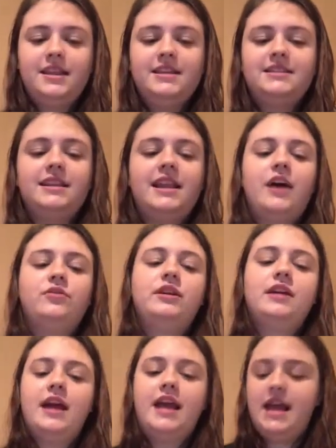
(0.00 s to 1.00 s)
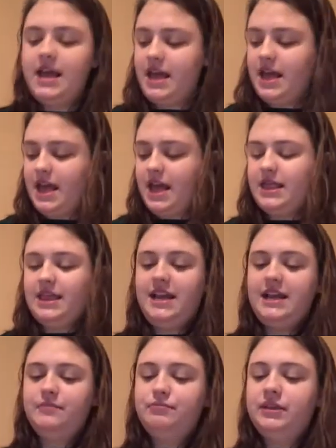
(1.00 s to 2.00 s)
This allowed the
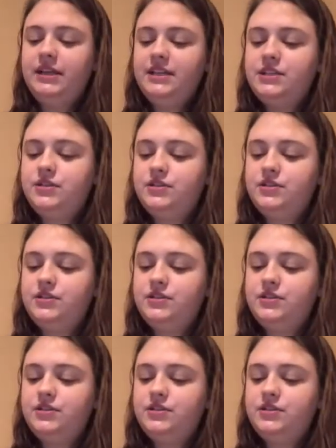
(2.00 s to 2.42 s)
complete